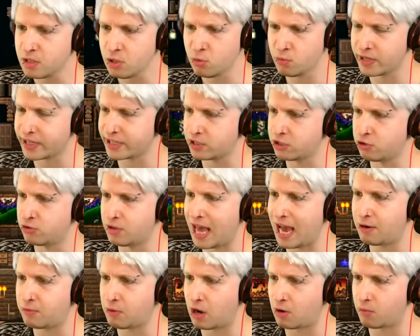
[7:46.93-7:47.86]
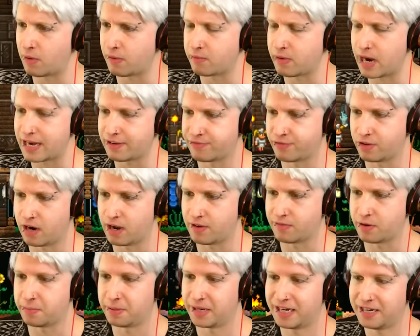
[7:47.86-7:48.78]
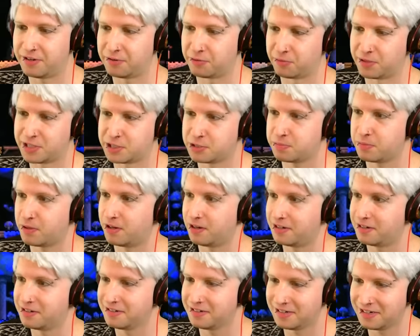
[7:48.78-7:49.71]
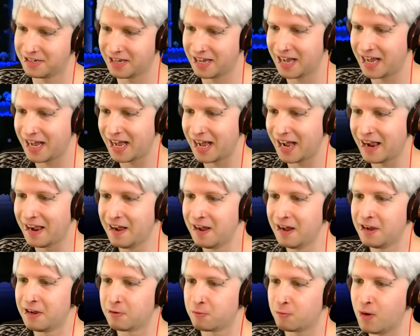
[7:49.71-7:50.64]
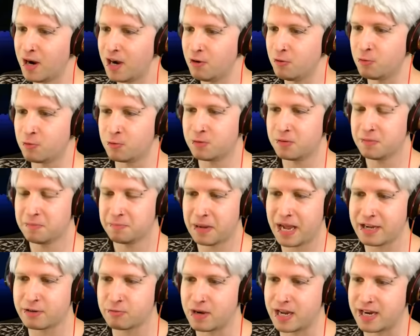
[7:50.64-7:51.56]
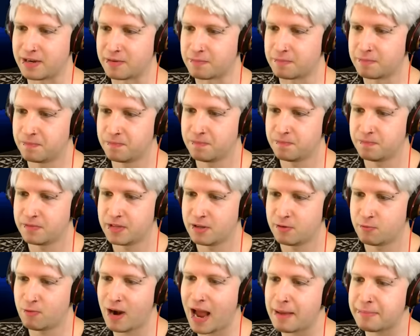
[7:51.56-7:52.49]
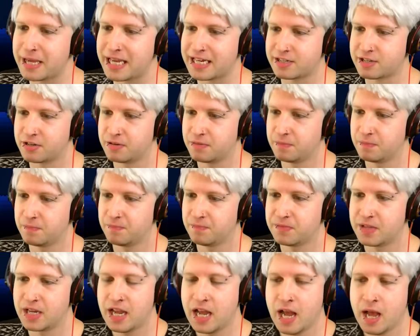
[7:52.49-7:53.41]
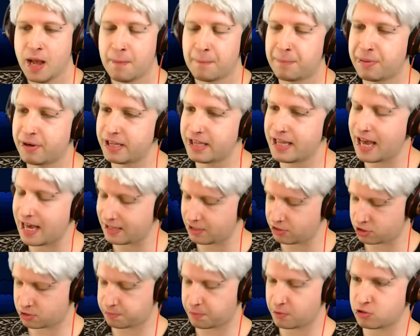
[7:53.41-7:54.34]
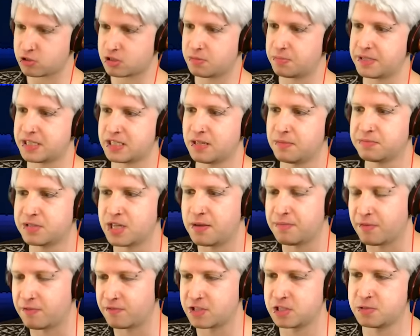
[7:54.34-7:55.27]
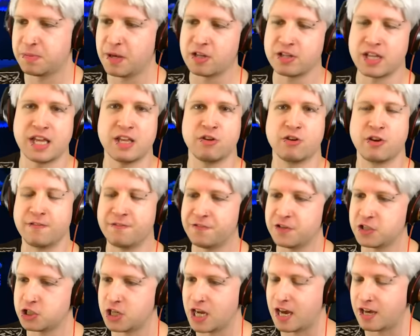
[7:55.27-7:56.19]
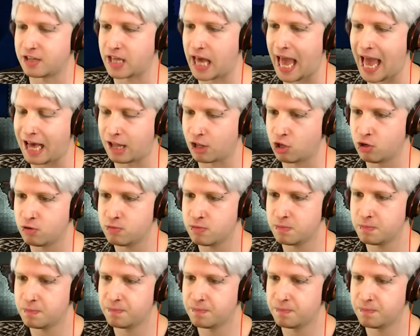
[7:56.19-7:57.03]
We can do that while we wait for everybody to respawn. Woo! Penguin! Rabbit! But yeah, there's supposed to be some type of spell that you can fish out of the hallow.